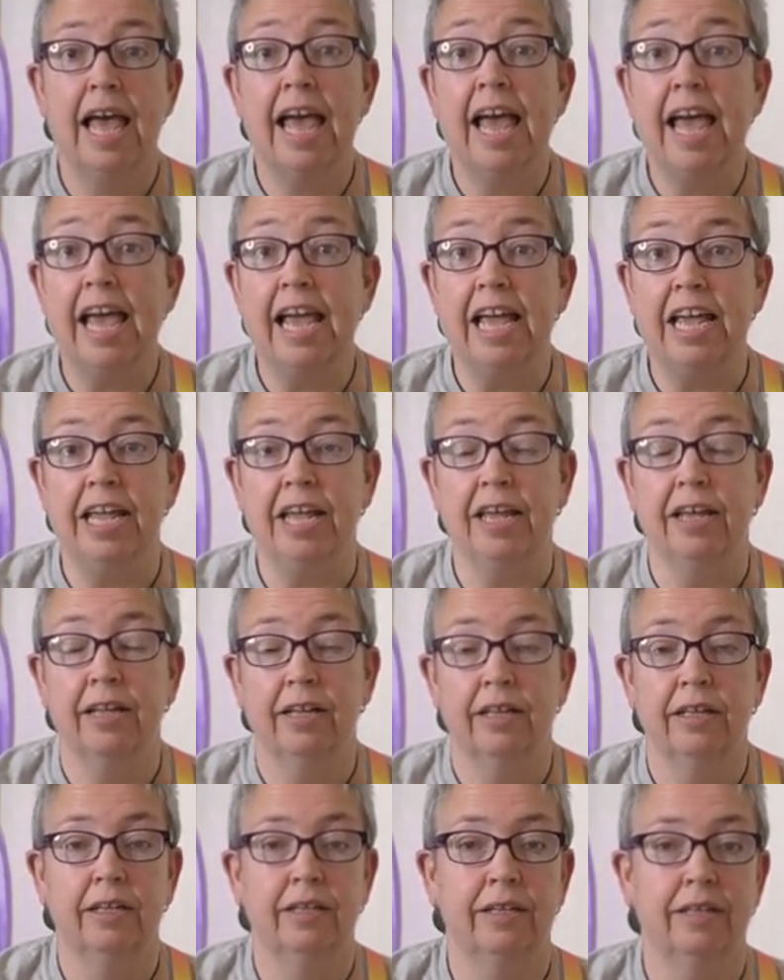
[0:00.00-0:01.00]
A,
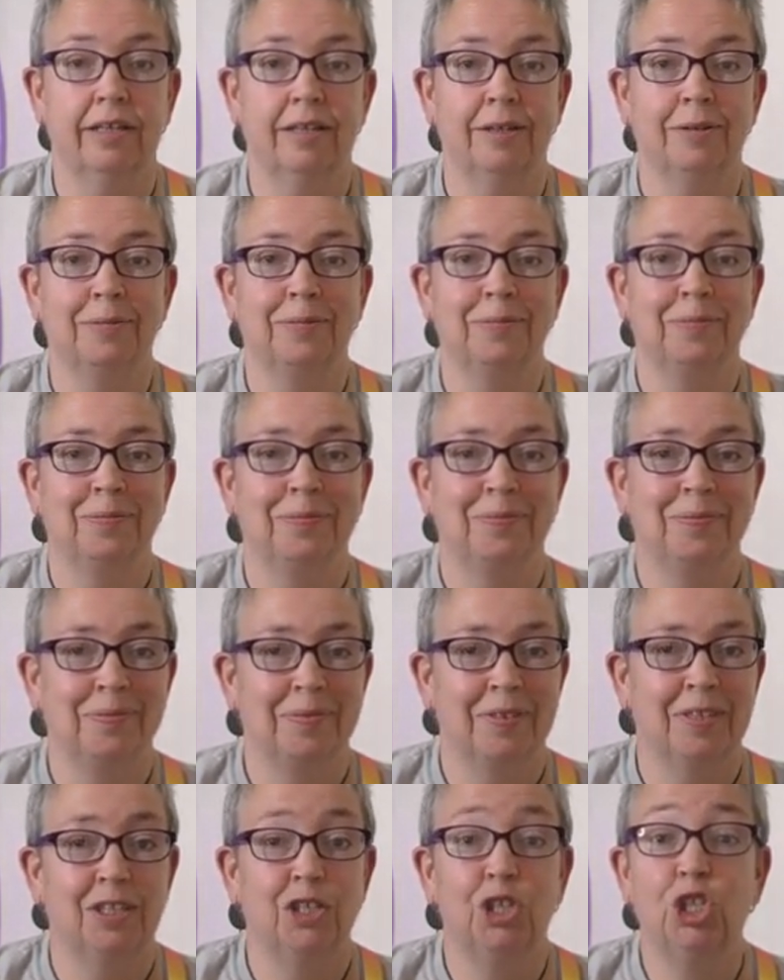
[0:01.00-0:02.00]

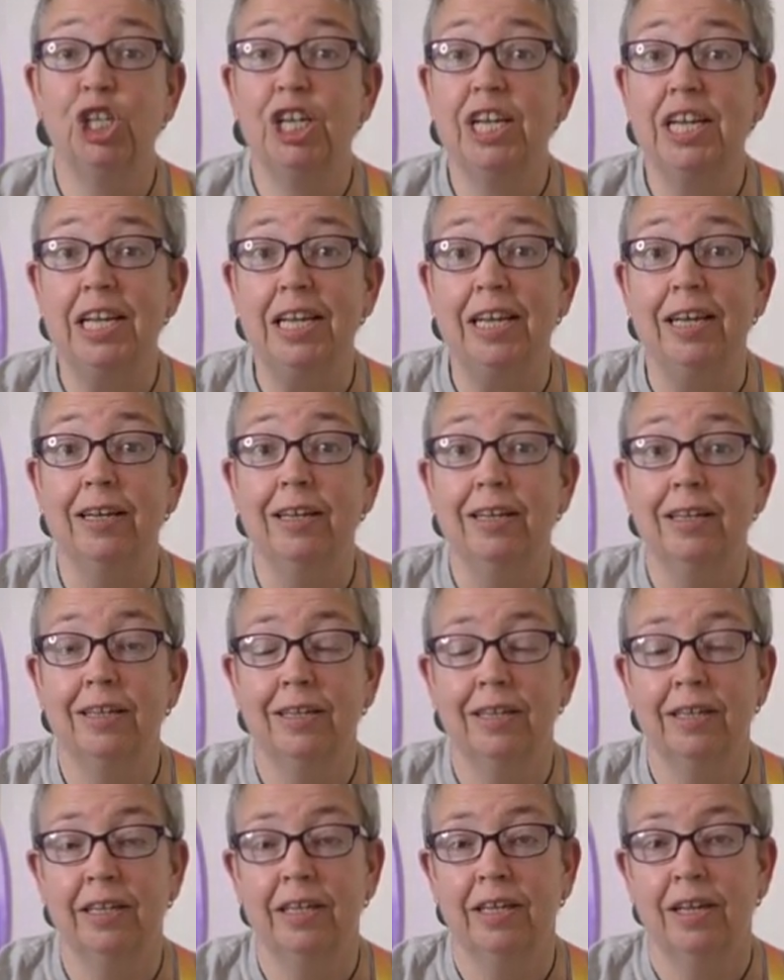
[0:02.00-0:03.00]
G.
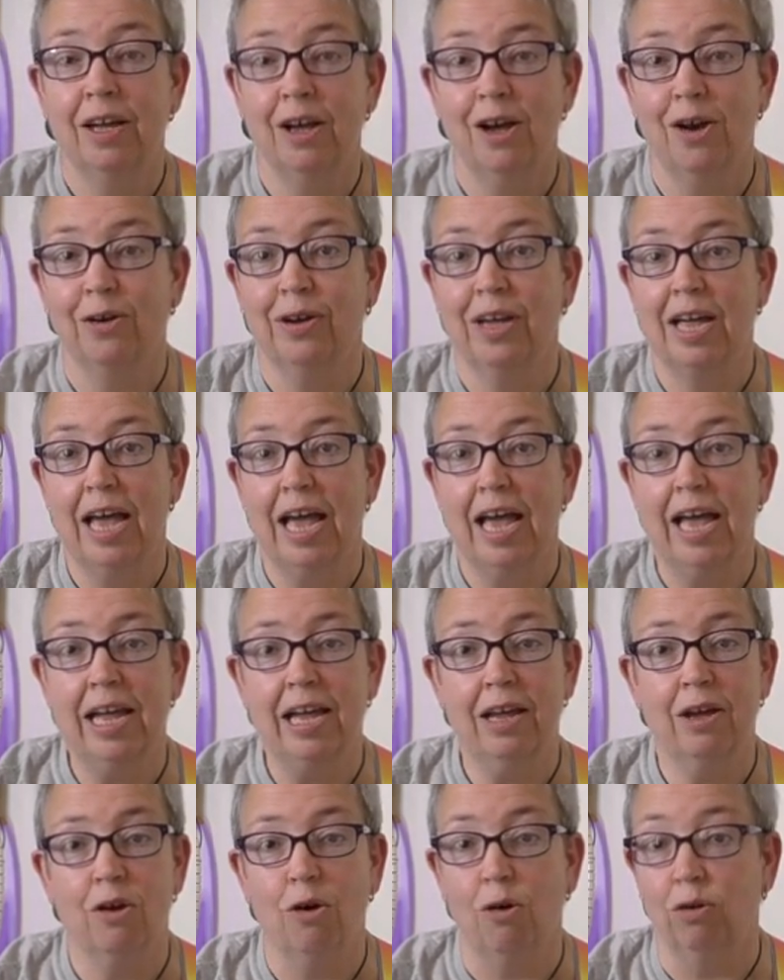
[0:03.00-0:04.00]

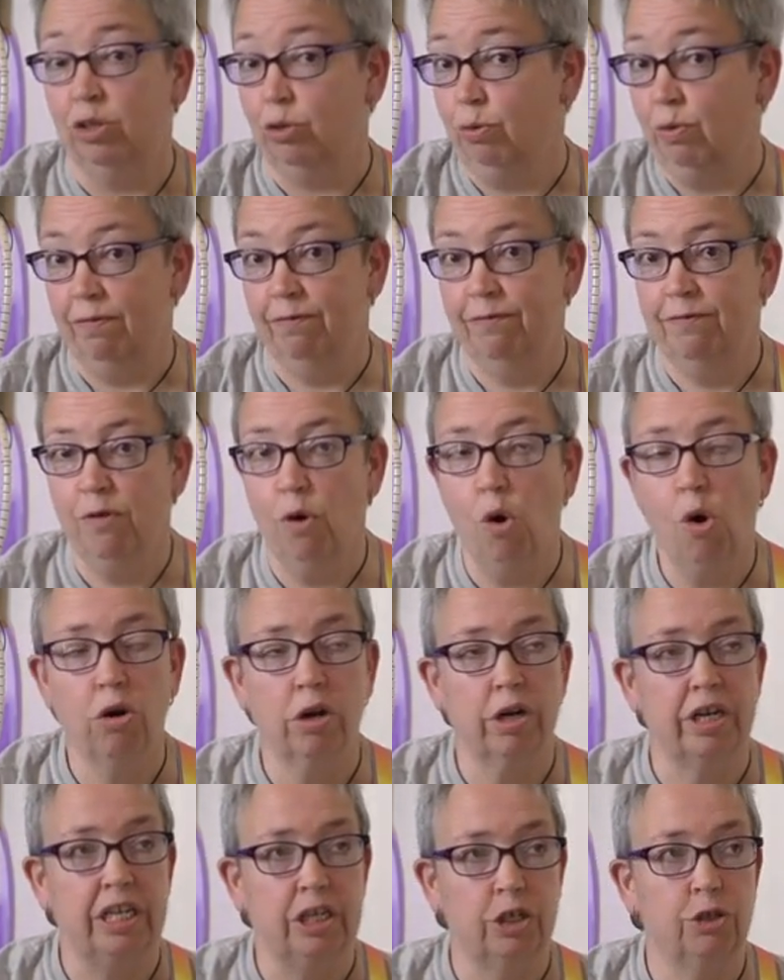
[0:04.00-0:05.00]
Okay, or we're doing four
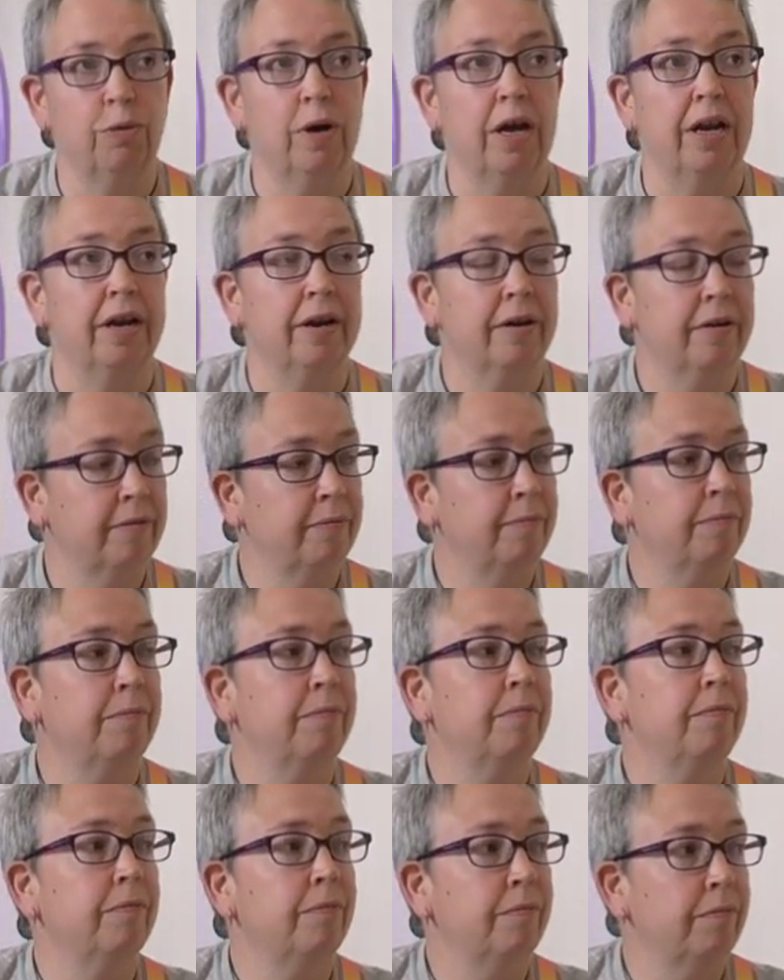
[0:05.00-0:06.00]
on each one.